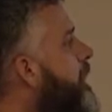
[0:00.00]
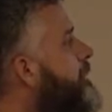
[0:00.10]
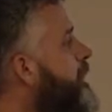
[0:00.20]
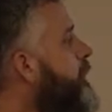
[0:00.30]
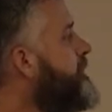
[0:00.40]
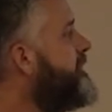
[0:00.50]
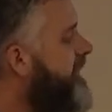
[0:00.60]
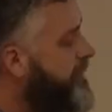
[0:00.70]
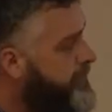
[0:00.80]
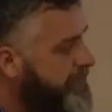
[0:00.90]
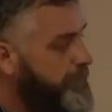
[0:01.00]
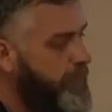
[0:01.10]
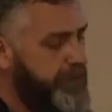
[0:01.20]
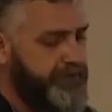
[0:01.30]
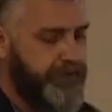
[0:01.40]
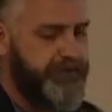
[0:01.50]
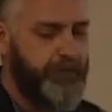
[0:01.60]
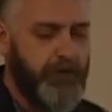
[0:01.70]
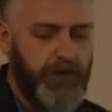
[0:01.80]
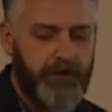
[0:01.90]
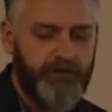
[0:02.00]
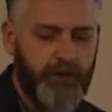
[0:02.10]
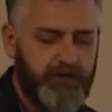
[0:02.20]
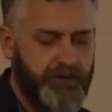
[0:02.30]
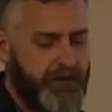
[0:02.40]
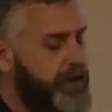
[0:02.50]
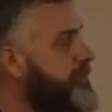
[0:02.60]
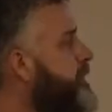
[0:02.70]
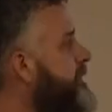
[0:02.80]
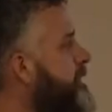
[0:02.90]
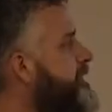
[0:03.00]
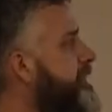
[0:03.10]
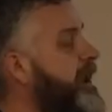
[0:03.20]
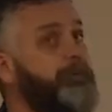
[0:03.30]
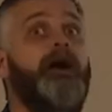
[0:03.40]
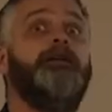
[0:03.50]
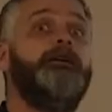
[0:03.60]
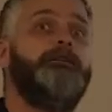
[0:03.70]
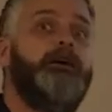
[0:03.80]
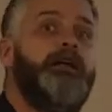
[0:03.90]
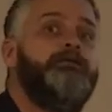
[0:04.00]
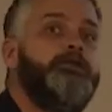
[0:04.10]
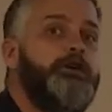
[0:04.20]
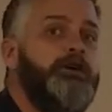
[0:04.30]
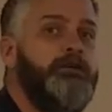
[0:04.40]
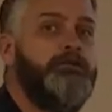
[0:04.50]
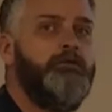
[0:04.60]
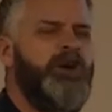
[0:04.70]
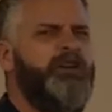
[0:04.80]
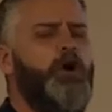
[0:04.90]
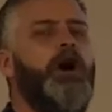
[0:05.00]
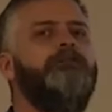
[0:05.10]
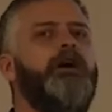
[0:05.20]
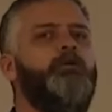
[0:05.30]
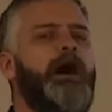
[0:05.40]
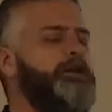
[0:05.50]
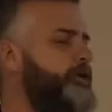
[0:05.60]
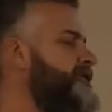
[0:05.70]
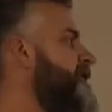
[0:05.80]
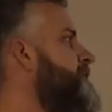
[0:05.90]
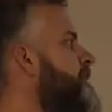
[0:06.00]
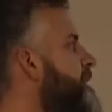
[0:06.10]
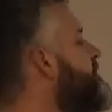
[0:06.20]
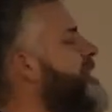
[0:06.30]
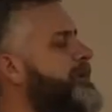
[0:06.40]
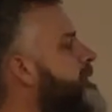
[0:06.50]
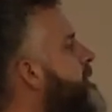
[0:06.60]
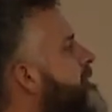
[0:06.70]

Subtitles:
So just kind of big points to summarize where he's been headed with this. I might get done after all. Well, I know what's coming next. I'm not going